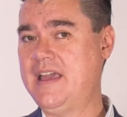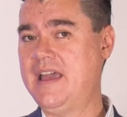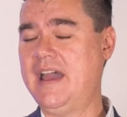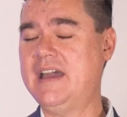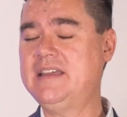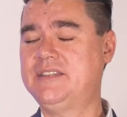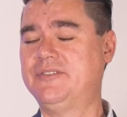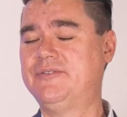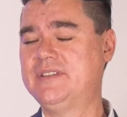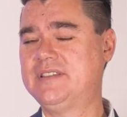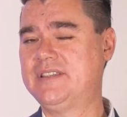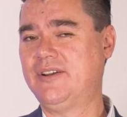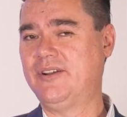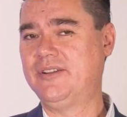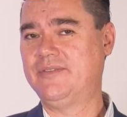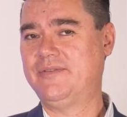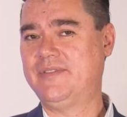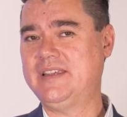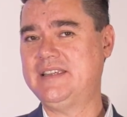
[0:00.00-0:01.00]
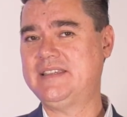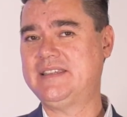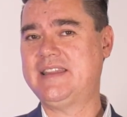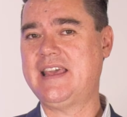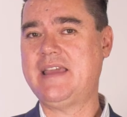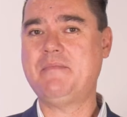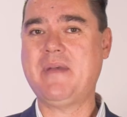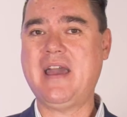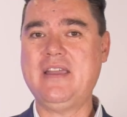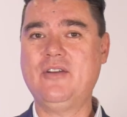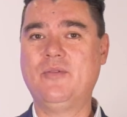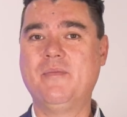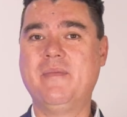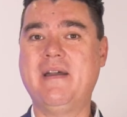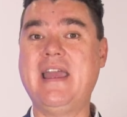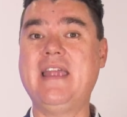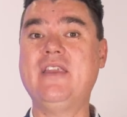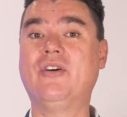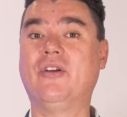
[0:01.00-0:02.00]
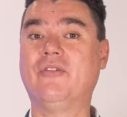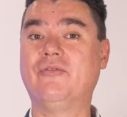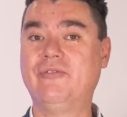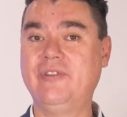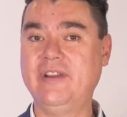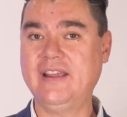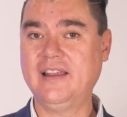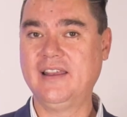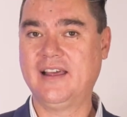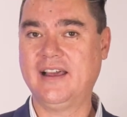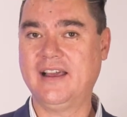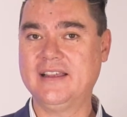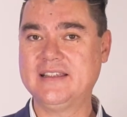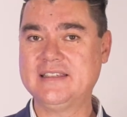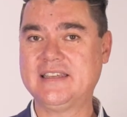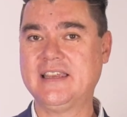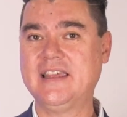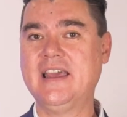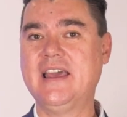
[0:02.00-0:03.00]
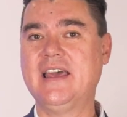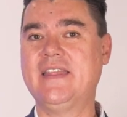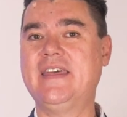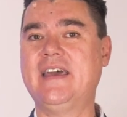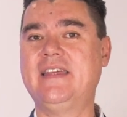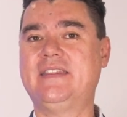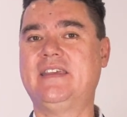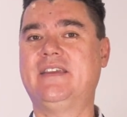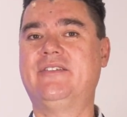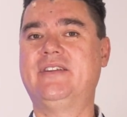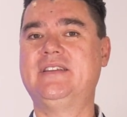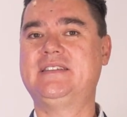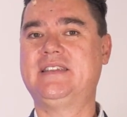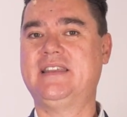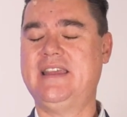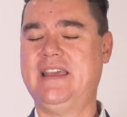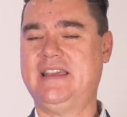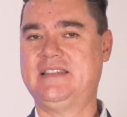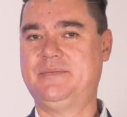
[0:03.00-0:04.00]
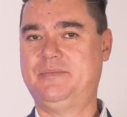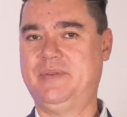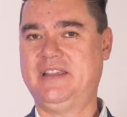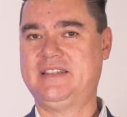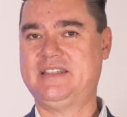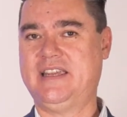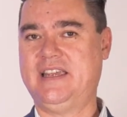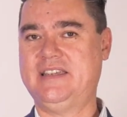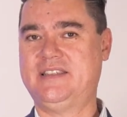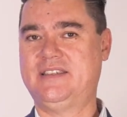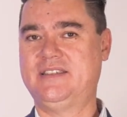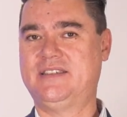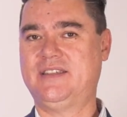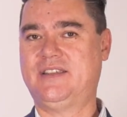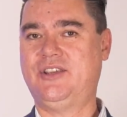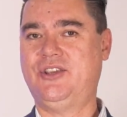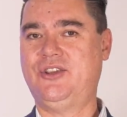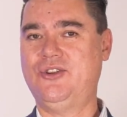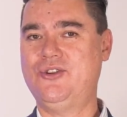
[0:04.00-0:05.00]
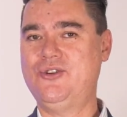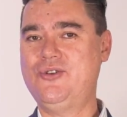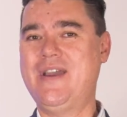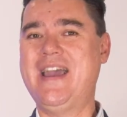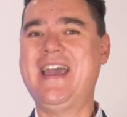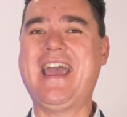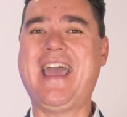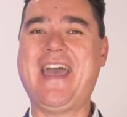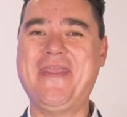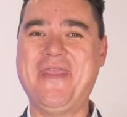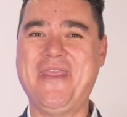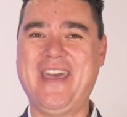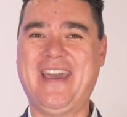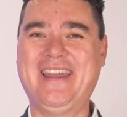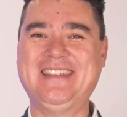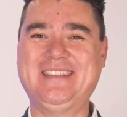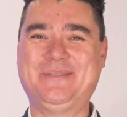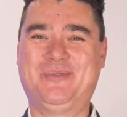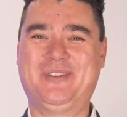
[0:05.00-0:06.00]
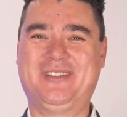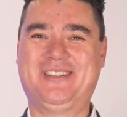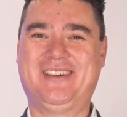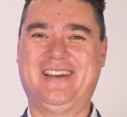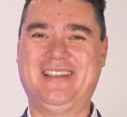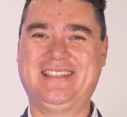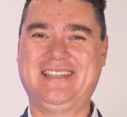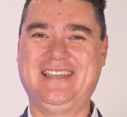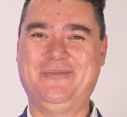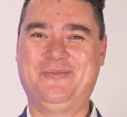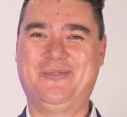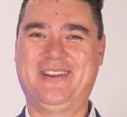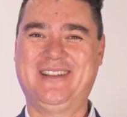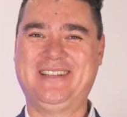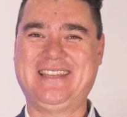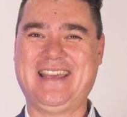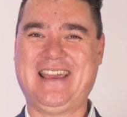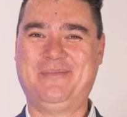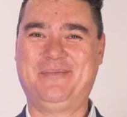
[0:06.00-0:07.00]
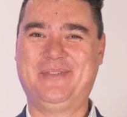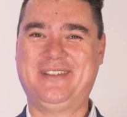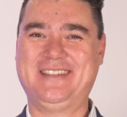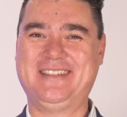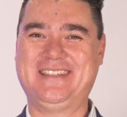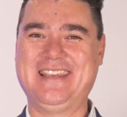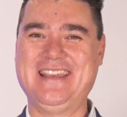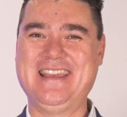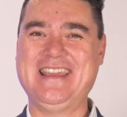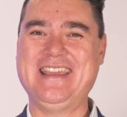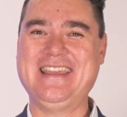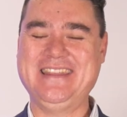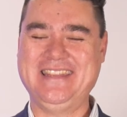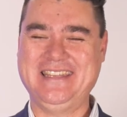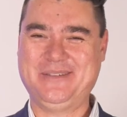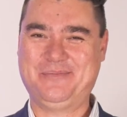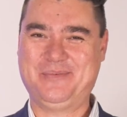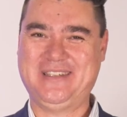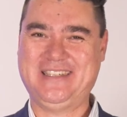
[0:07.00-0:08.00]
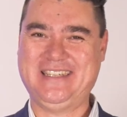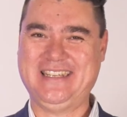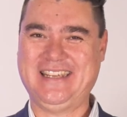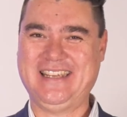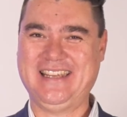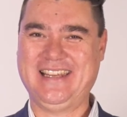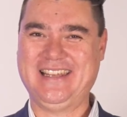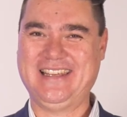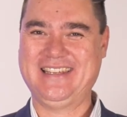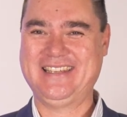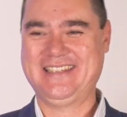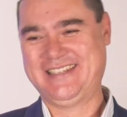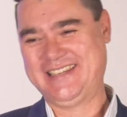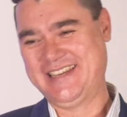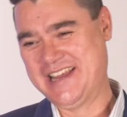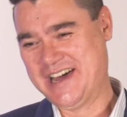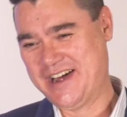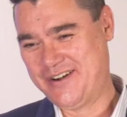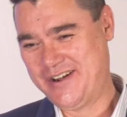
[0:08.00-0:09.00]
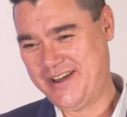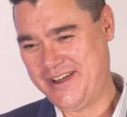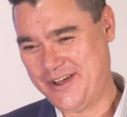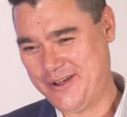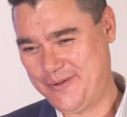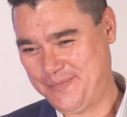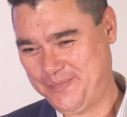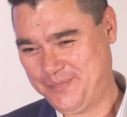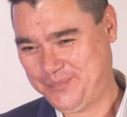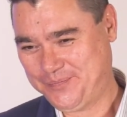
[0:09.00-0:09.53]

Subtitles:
As a result of this, they may or may not realise that there is an expectation to queue, and that is precisely what has happened in this particular scenario.